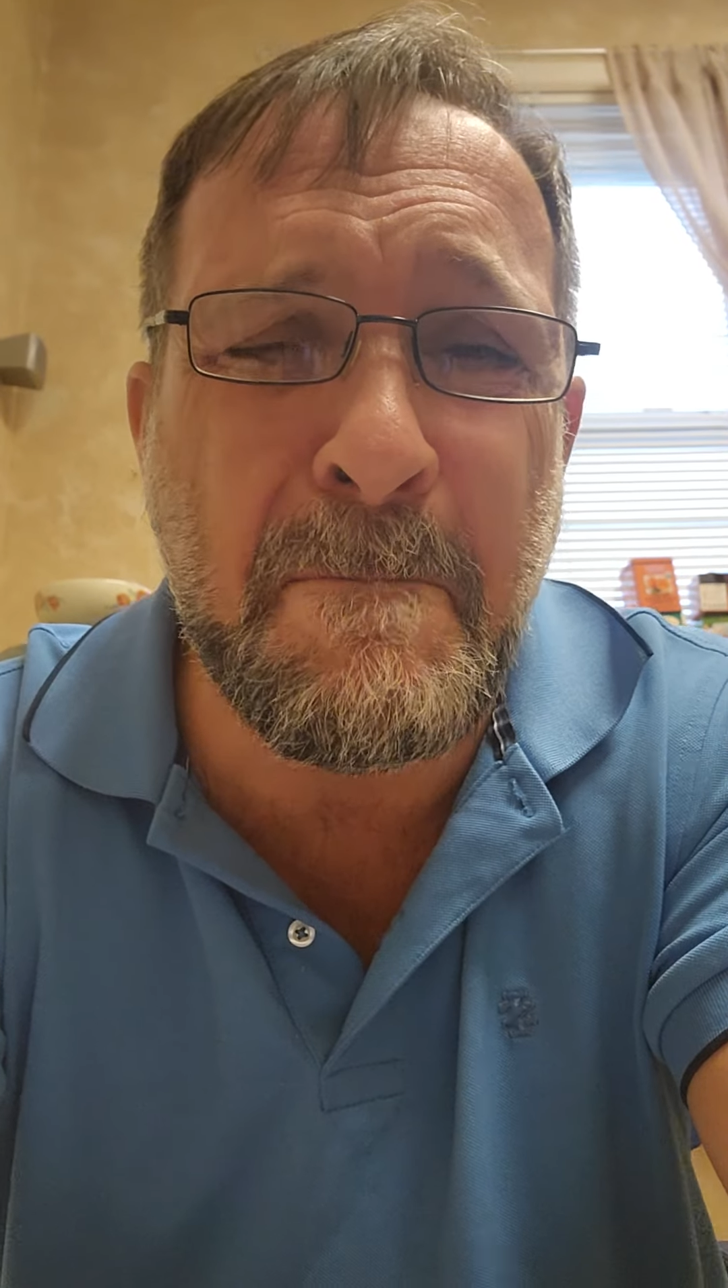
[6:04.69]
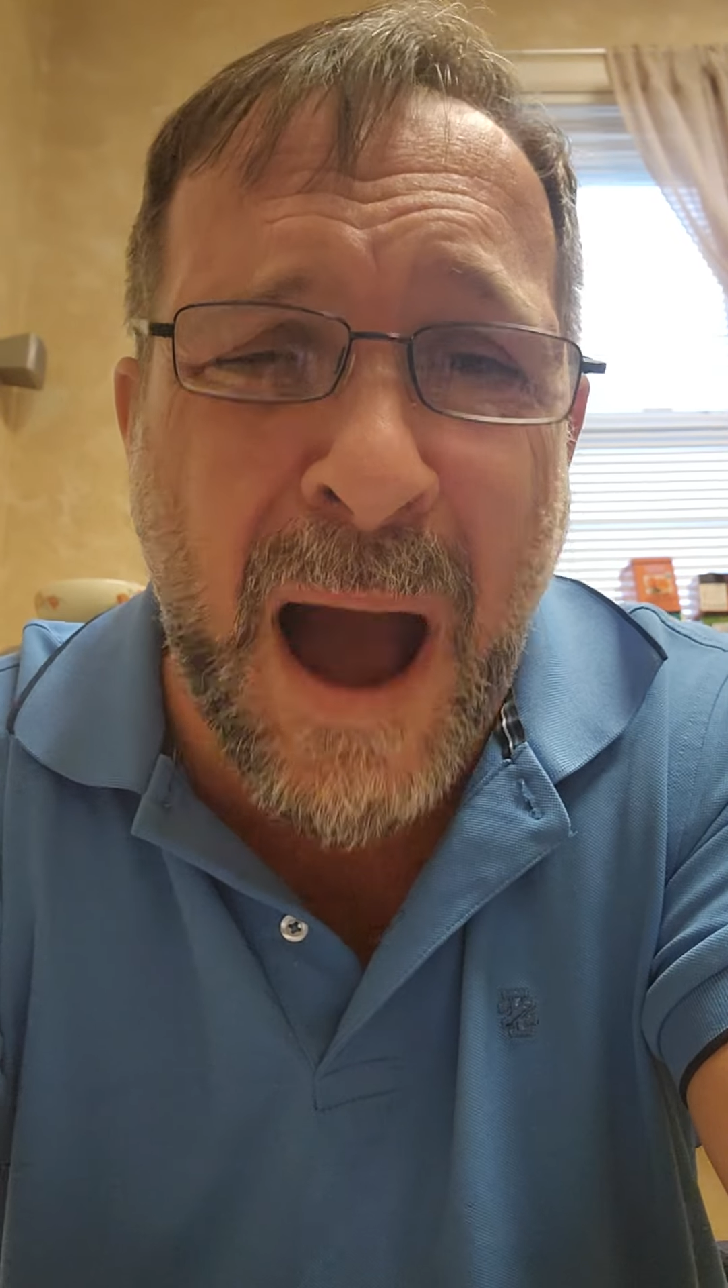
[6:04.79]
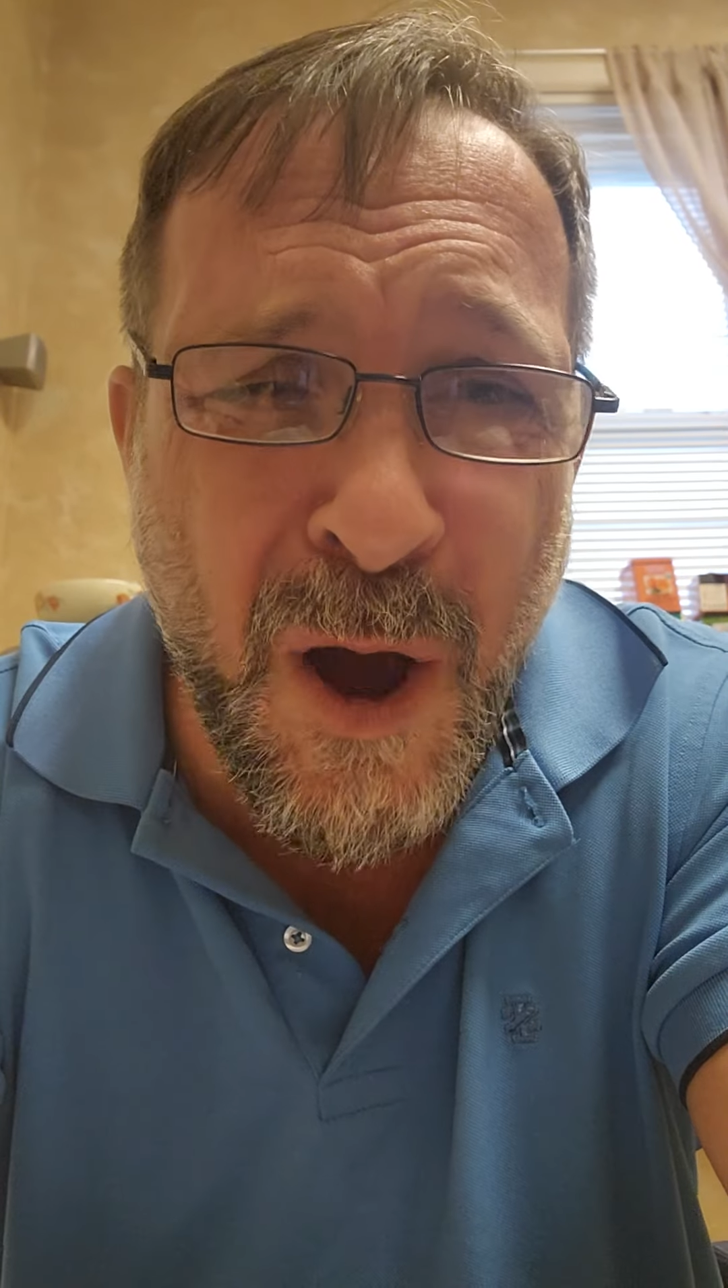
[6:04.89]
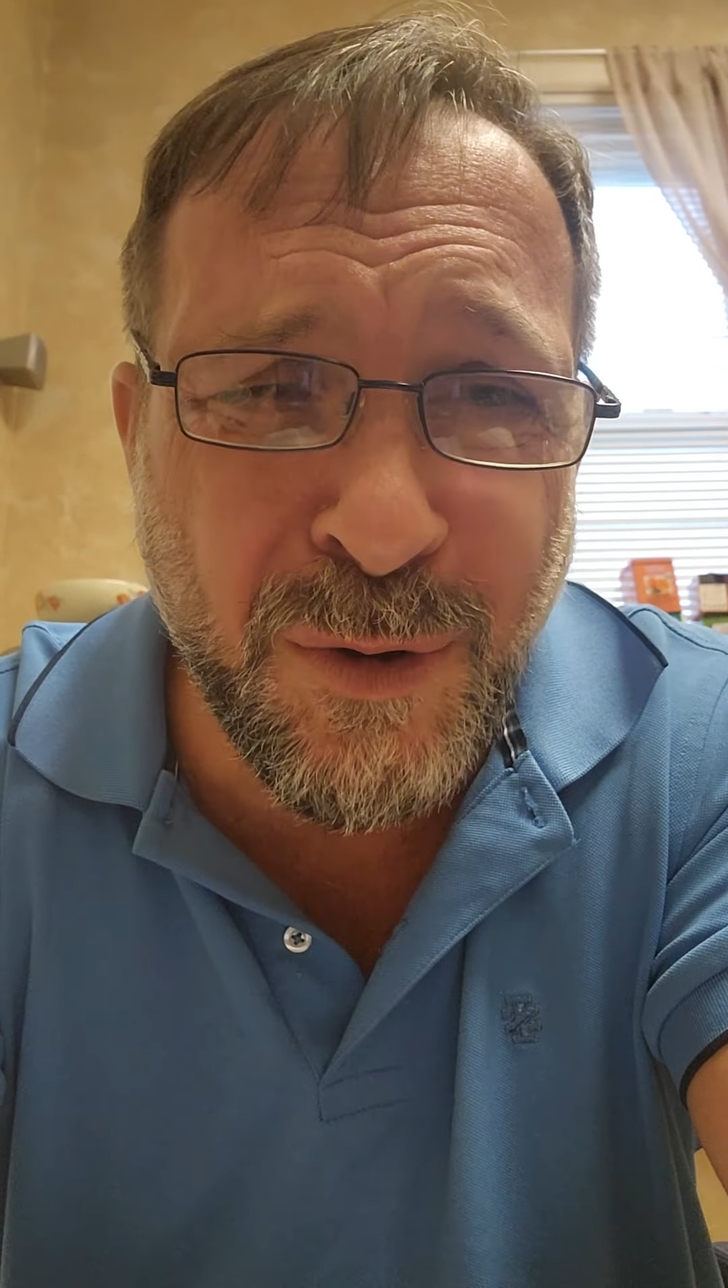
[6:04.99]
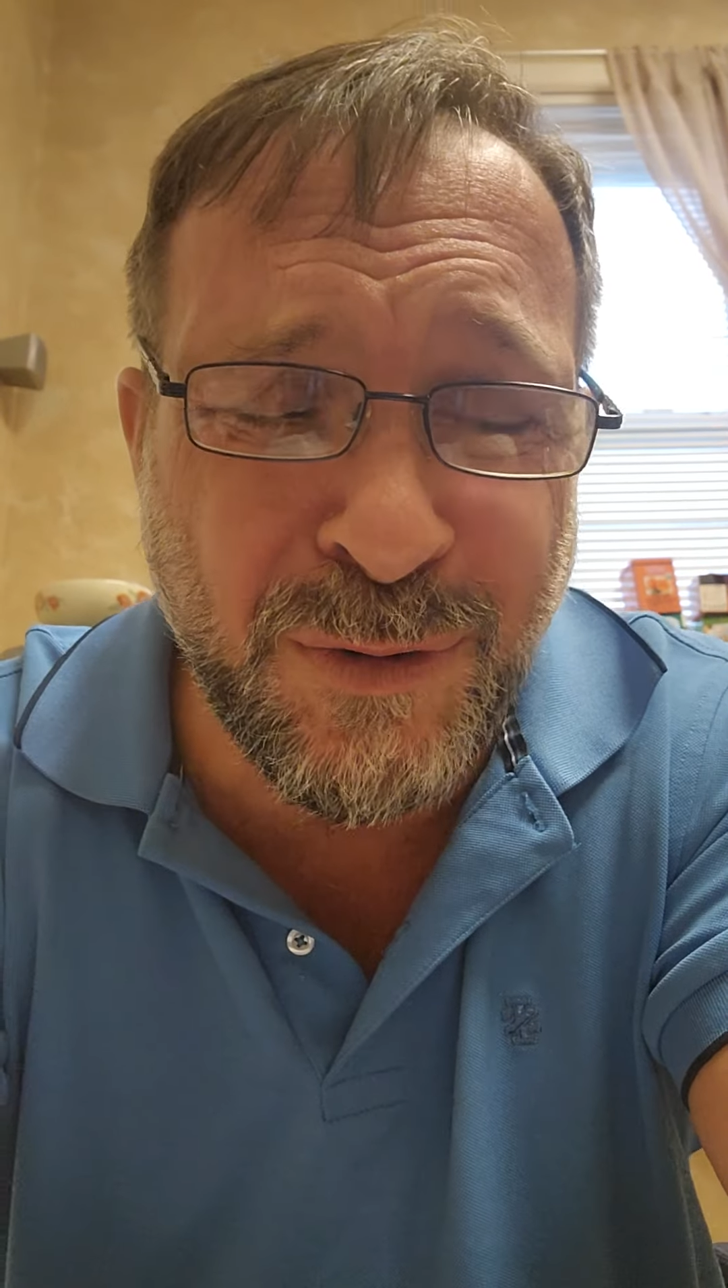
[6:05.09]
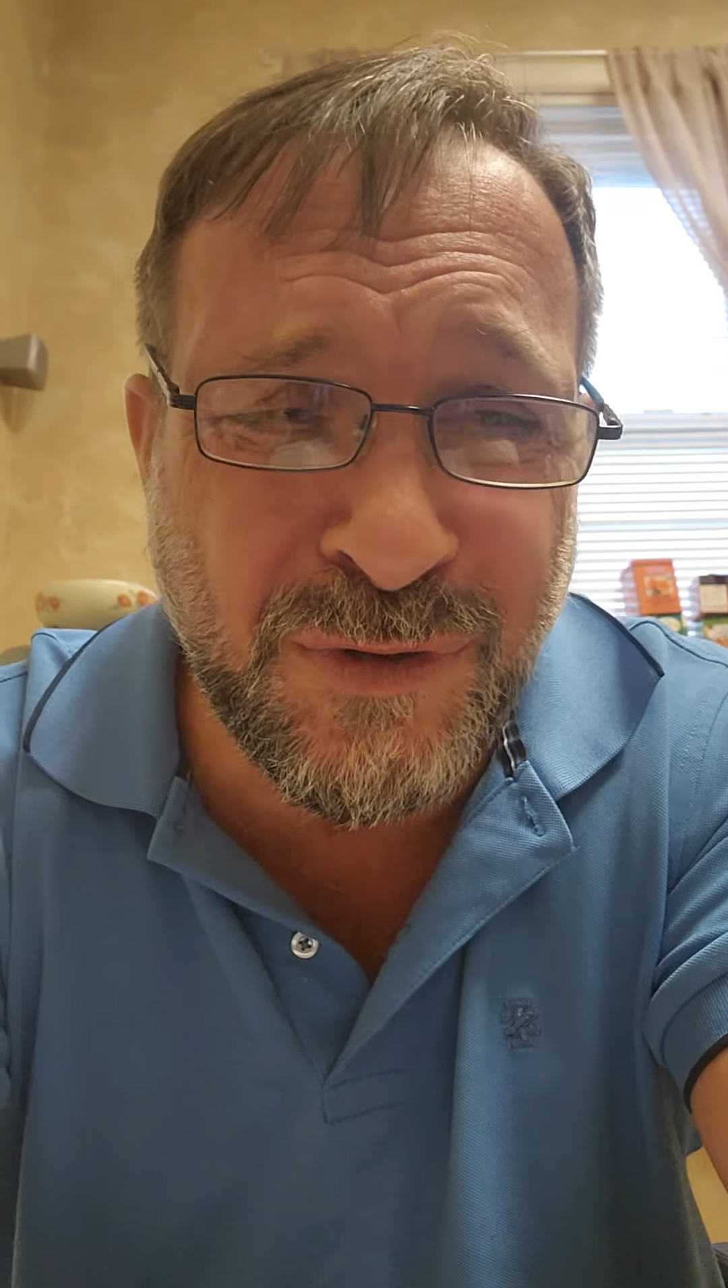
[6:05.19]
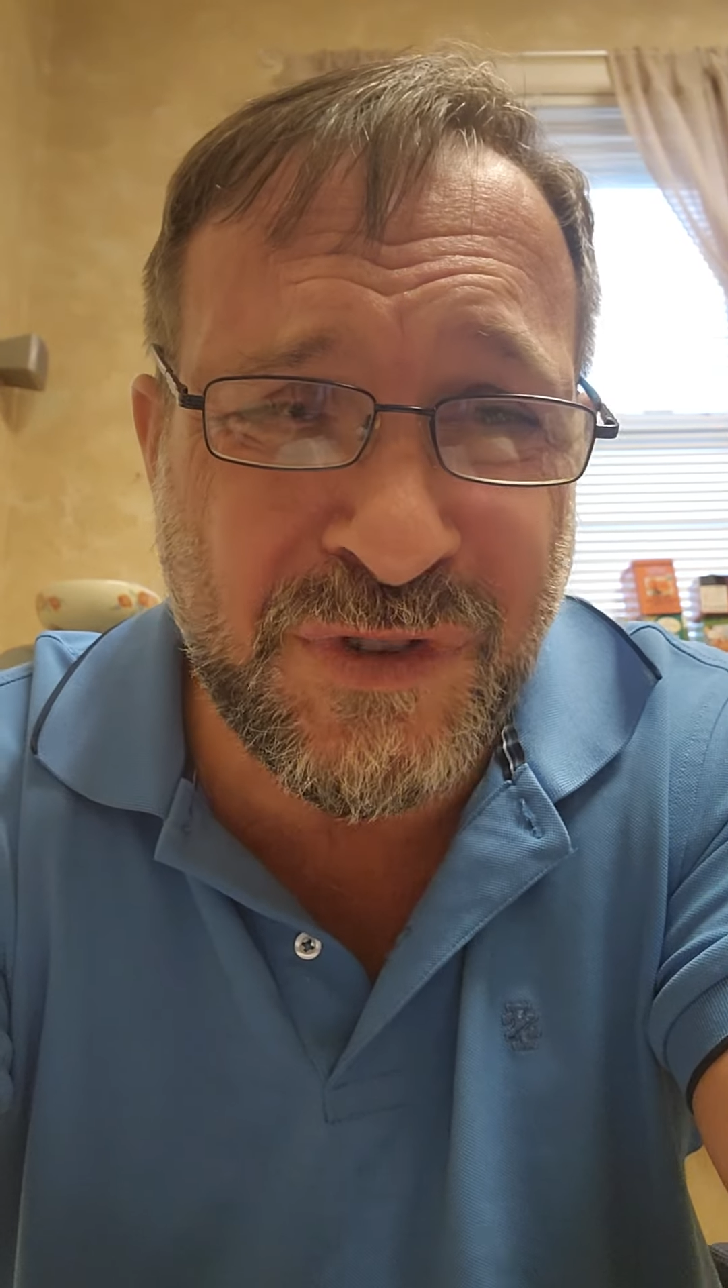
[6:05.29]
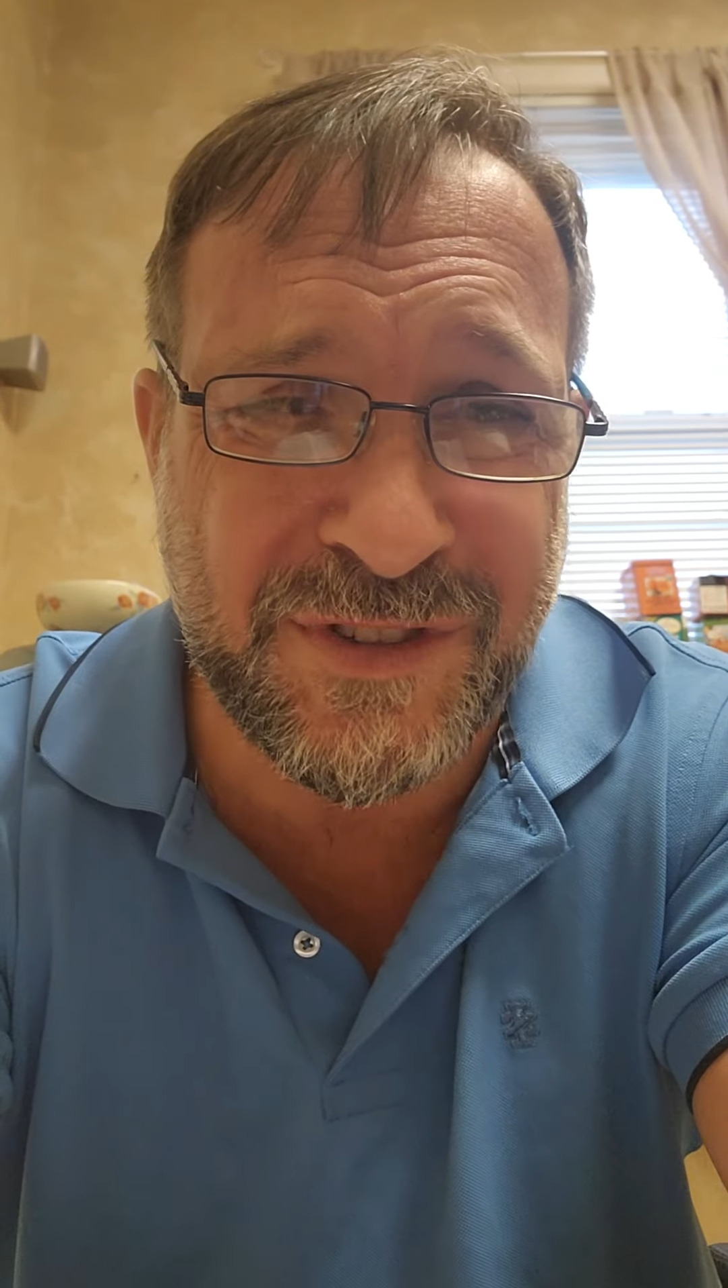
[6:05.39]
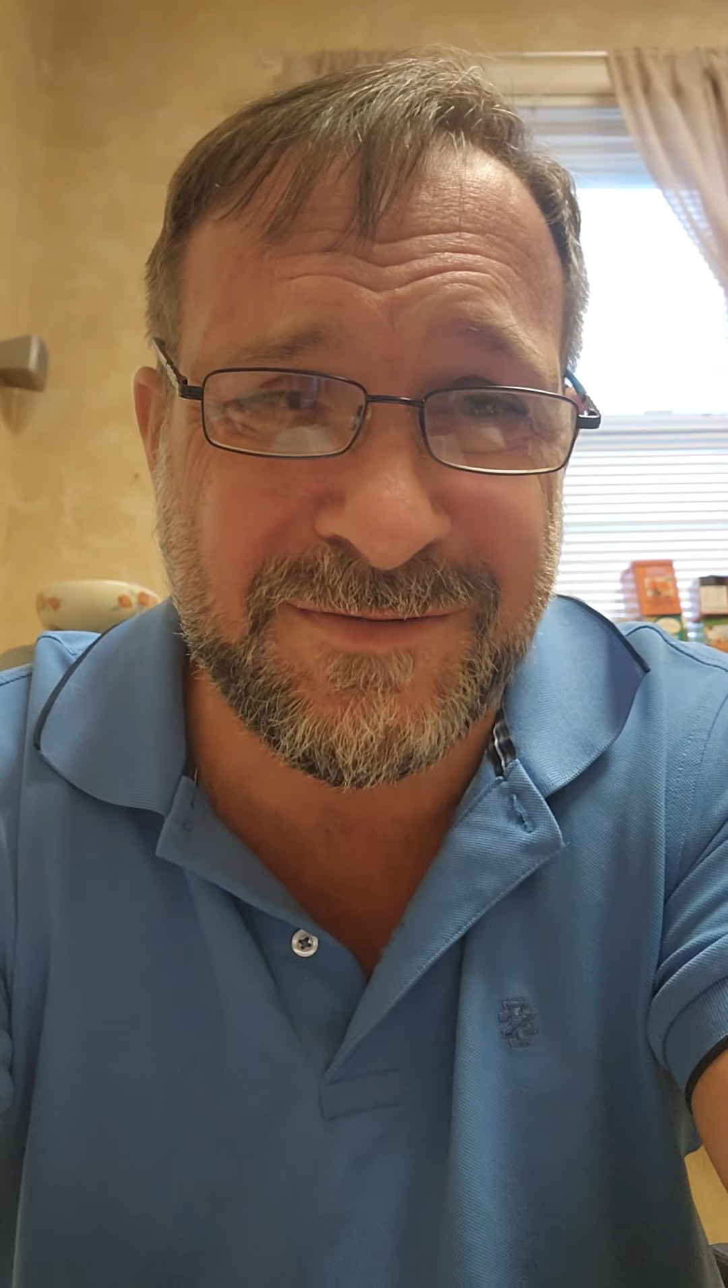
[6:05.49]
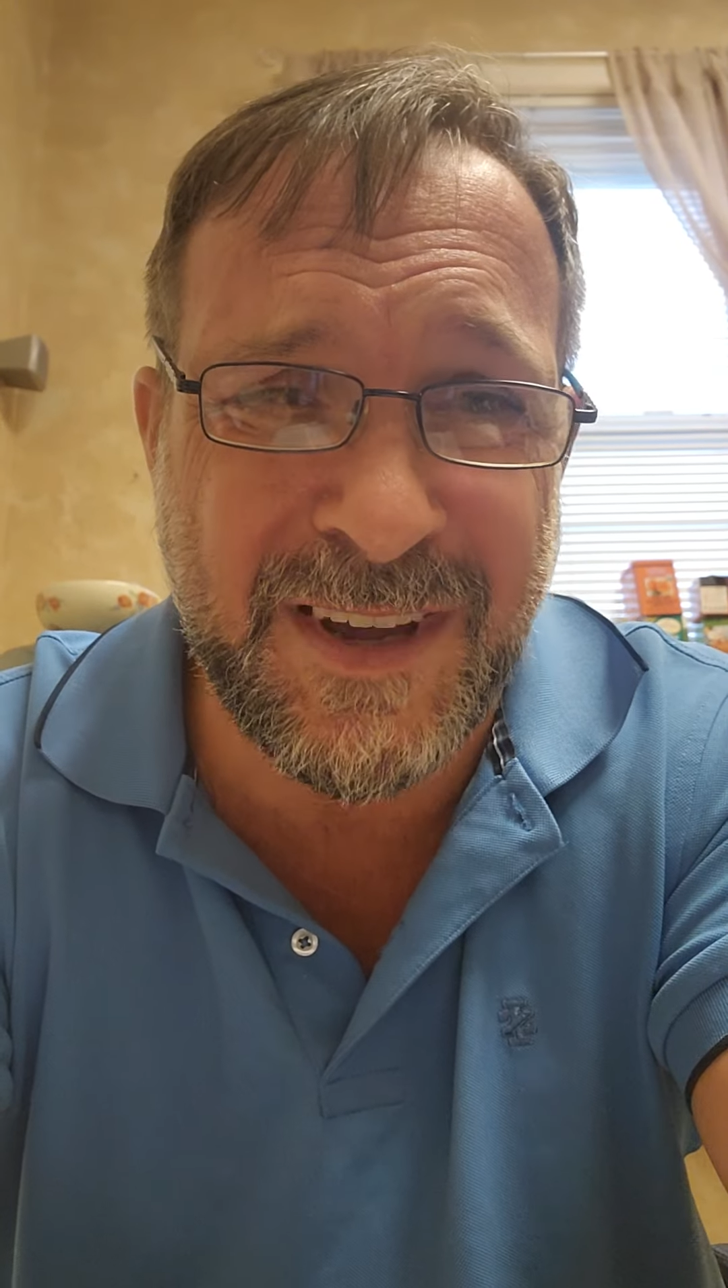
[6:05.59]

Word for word: bounds.